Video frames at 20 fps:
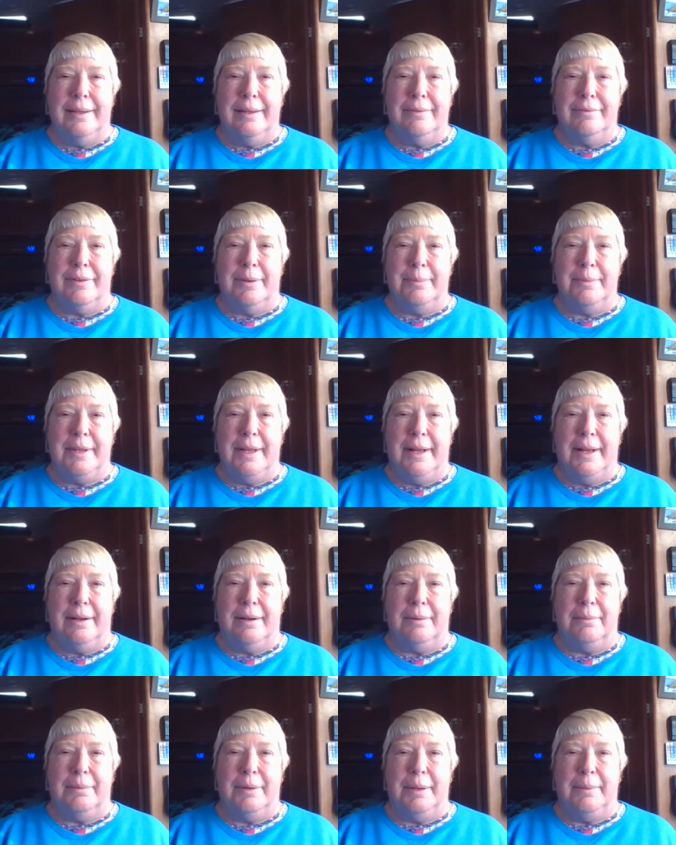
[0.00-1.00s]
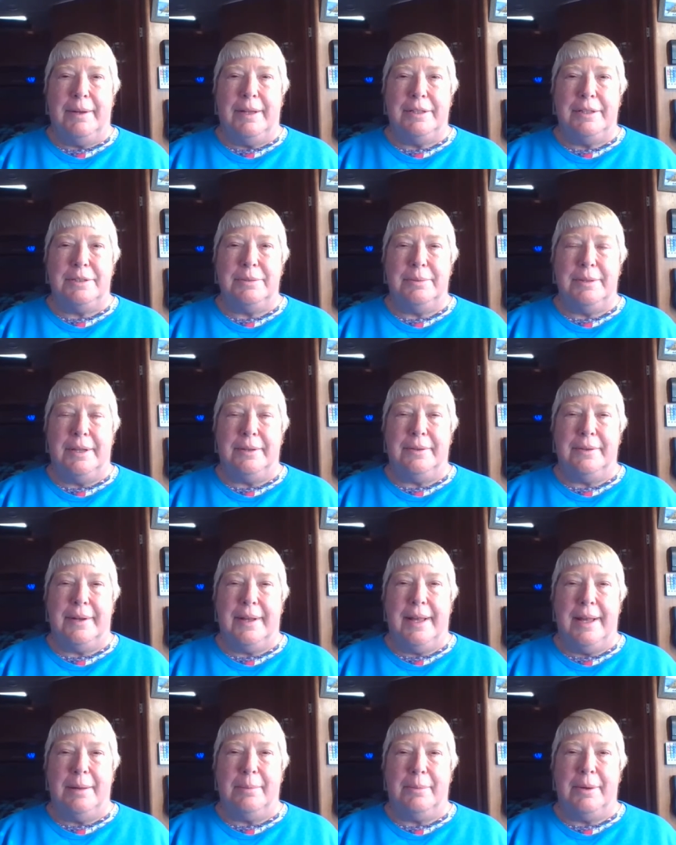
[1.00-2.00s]
From there, we went to another
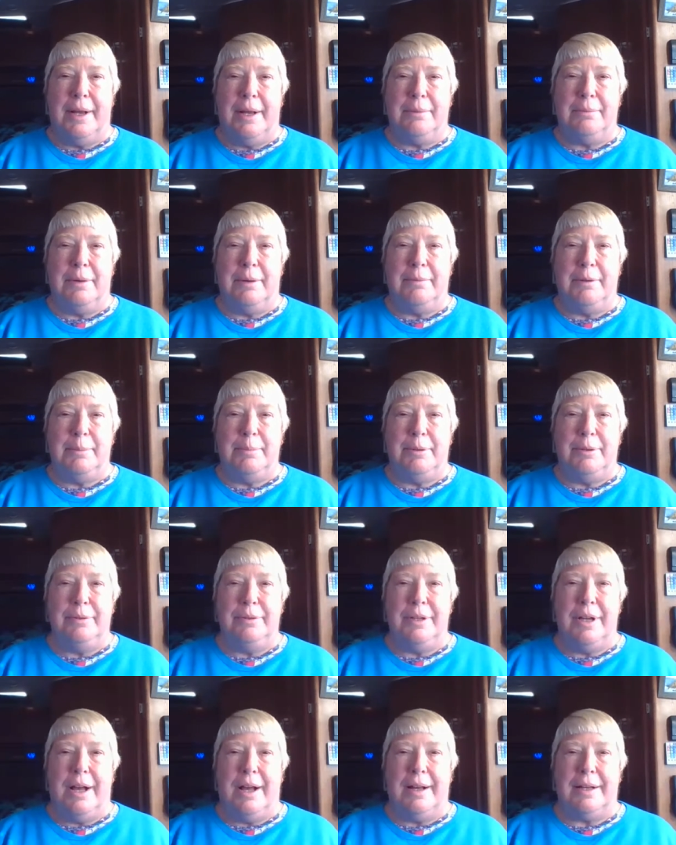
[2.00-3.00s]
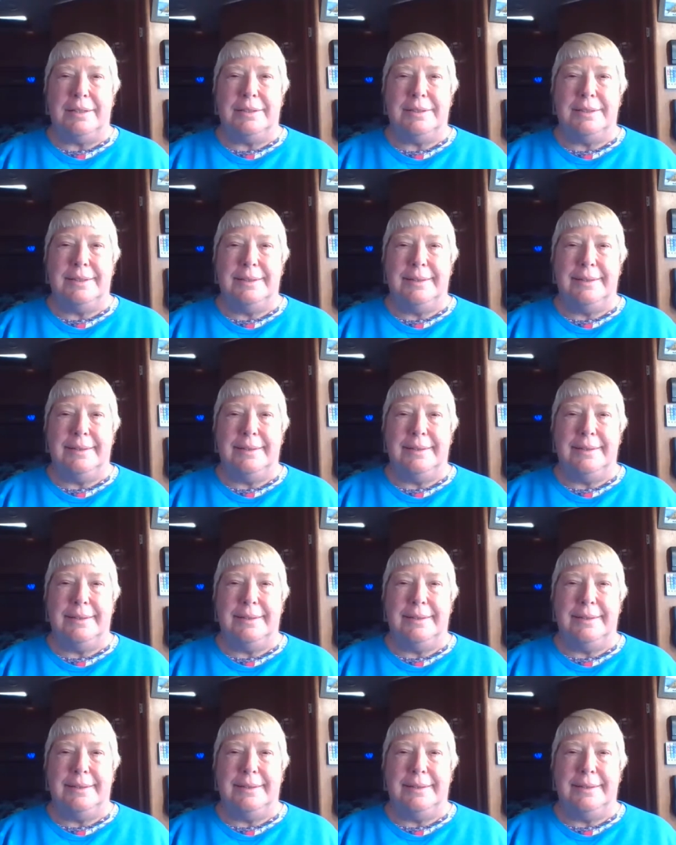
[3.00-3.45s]
campground where we boondocked.